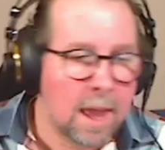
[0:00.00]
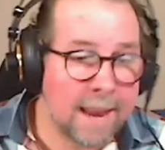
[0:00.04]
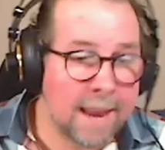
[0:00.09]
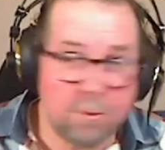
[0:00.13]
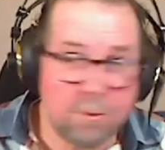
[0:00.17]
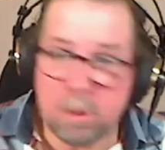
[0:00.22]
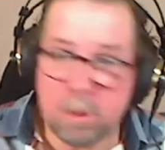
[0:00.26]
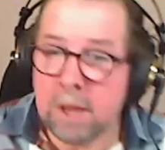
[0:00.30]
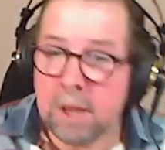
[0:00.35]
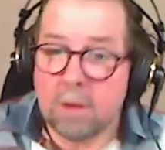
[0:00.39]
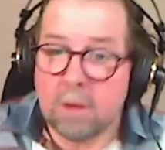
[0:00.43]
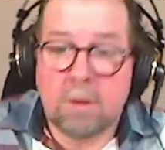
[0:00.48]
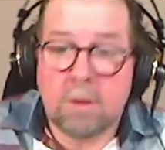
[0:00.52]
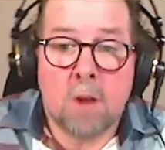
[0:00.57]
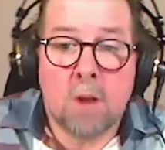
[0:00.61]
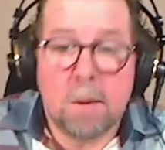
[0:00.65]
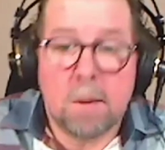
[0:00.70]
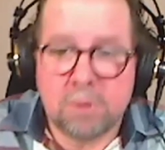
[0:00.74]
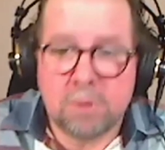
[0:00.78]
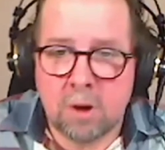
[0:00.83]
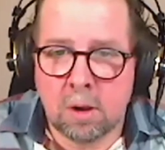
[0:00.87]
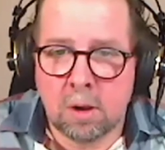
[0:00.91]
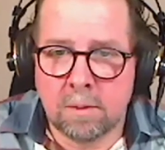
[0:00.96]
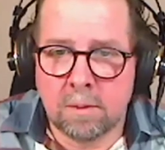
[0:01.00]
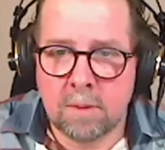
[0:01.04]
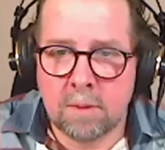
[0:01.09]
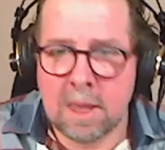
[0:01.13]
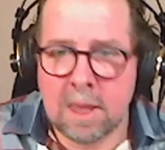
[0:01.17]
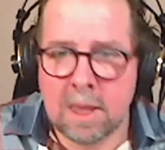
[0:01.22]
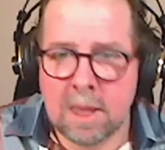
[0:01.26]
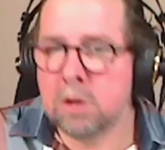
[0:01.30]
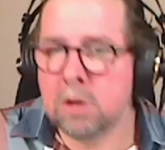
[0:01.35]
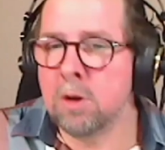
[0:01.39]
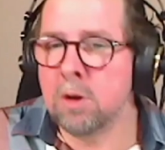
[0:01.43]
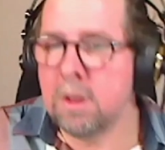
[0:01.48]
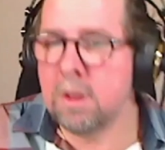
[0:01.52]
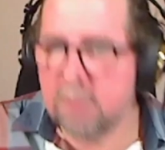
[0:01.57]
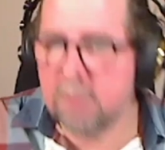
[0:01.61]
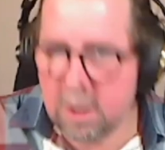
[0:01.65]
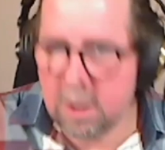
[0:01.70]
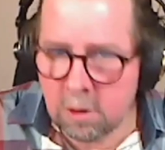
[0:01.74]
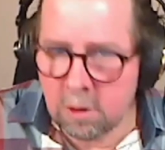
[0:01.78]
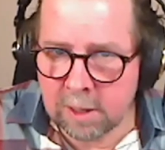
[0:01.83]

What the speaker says: Everybody else is optional, including senior